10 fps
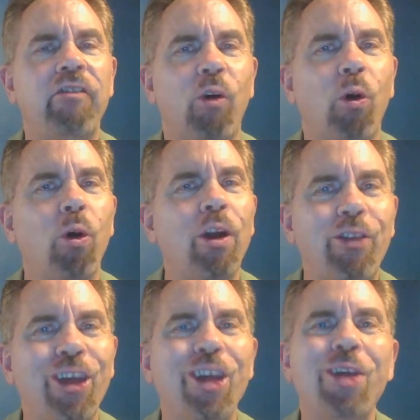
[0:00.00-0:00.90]
for
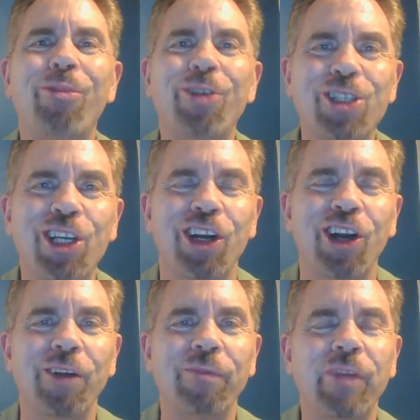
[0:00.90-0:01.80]
the
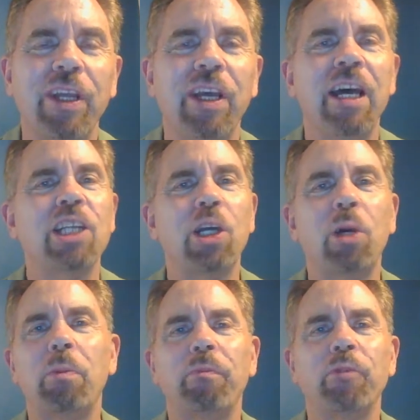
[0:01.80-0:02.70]
presenter.
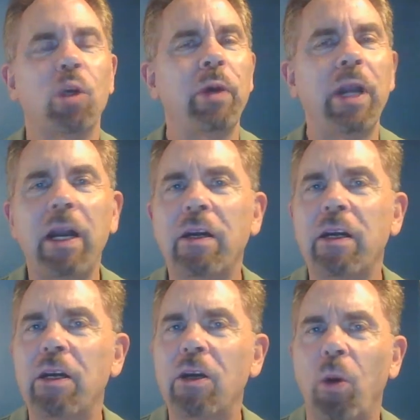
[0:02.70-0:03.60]
So in our
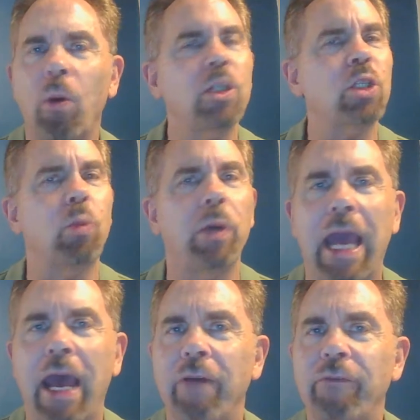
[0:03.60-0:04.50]
course, we
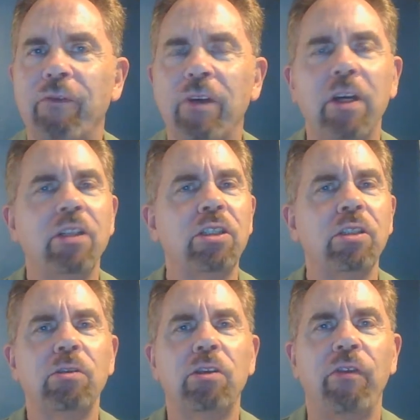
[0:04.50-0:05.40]
have
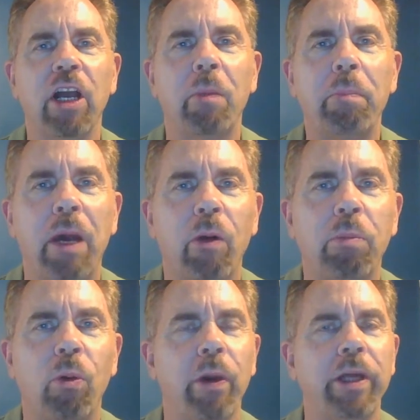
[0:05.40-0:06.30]
to develop
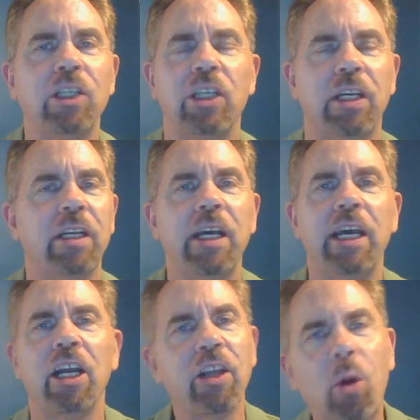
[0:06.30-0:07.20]
PowerPoints, and
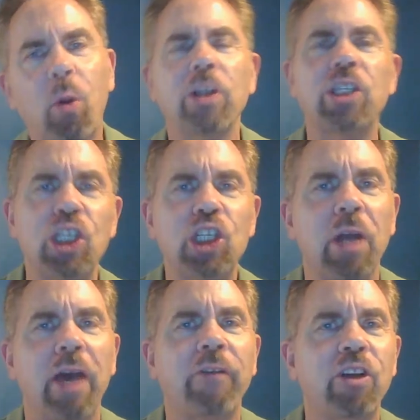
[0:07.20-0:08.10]
in other courses, you'll
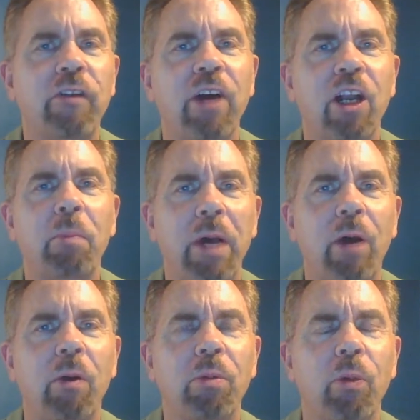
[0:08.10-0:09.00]
have to develop
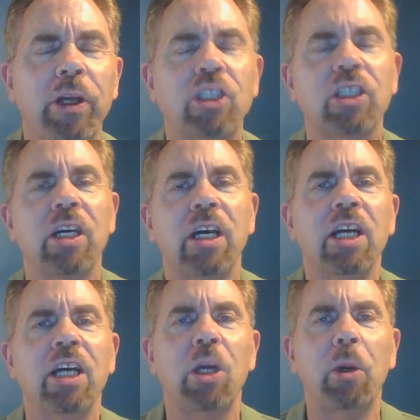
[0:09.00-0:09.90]
PowerPoints.
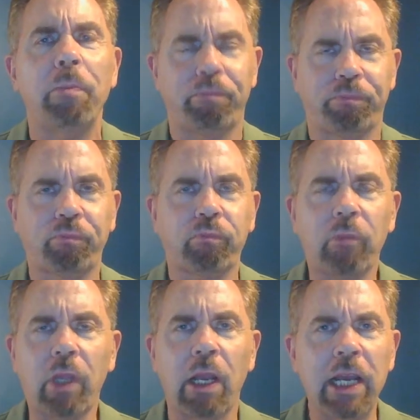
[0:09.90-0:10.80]
So
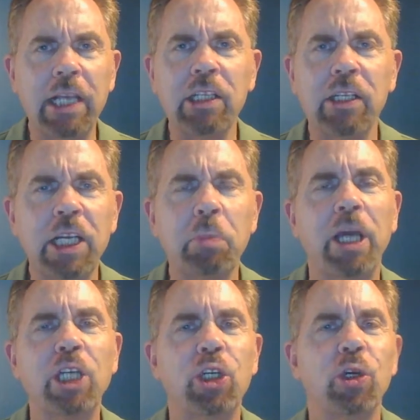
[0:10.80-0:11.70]
let's
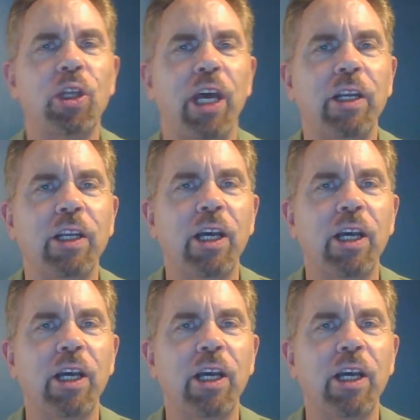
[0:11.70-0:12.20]
make sure that